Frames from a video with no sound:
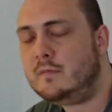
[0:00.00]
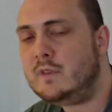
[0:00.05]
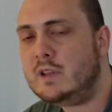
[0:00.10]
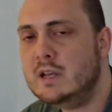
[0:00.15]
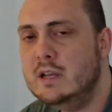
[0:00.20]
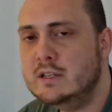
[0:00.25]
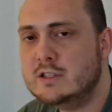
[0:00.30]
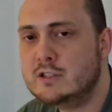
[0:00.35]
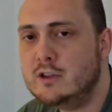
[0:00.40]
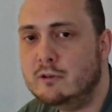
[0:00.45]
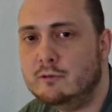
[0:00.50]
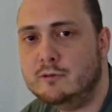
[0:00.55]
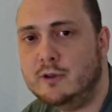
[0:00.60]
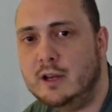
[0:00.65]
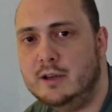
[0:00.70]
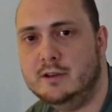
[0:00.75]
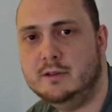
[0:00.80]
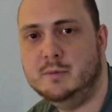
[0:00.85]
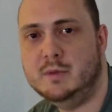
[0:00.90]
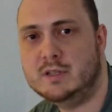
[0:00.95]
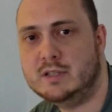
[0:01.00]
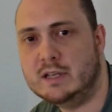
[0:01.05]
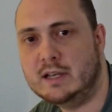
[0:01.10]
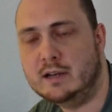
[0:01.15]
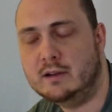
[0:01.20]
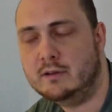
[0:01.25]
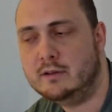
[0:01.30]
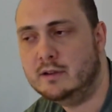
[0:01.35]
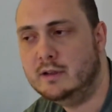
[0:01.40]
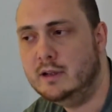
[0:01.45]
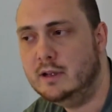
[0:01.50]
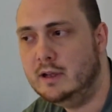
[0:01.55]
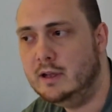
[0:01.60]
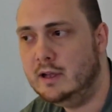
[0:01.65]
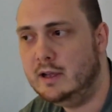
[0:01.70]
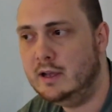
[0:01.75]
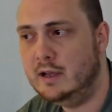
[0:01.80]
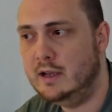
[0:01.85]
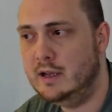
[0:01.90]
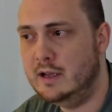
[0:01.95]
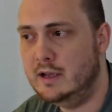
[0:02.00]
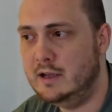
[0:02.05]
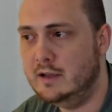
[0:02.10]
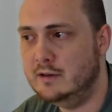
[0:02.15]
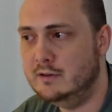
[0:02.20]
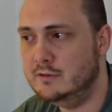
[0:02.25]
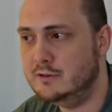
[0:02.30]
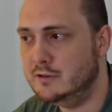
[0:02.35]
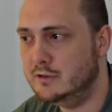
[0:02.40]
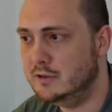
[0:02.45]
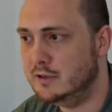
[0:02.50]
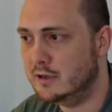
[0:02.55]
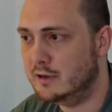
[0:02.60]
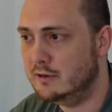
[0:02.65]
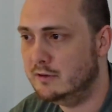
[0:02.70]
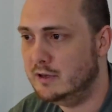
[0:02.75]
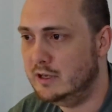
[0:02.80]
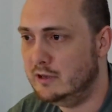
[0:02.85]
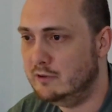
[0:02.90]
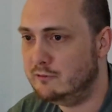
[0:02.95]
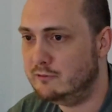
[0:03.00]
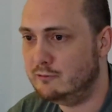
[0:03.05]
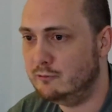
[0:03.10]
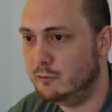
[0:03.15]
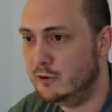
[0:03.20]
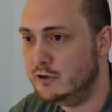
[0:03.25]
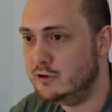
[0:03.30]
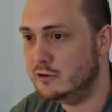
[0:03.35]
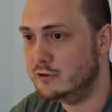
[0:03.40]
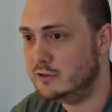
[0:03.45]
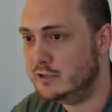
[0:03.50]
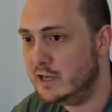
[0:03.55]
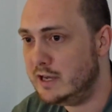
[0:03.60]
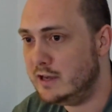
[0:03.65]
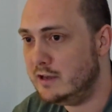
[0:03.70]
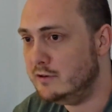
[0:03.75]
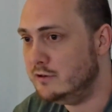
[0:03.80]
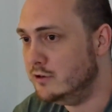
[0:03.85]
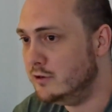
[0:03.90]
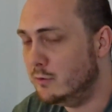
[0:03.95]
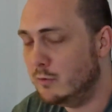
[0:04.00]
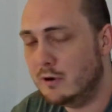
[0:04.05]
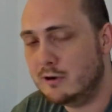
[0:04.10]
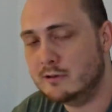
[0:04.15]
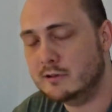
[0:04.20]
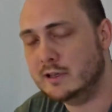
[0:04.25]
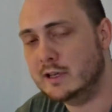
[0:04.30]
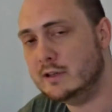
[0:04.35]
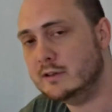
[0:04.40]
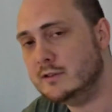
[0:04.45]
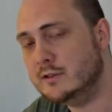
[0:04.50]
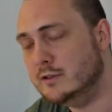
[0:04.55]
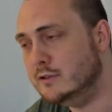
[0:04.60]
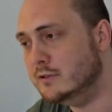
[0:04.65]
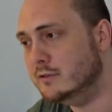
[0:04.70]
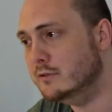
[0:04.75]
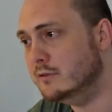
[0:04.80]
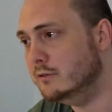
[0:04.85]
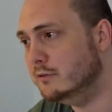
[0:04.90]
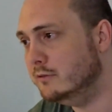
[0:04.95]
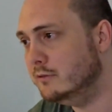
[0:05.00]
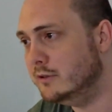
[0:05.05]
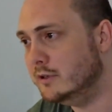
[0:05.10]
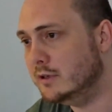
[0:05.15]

It's not fun to miss out, and if when you're dead you won't get to do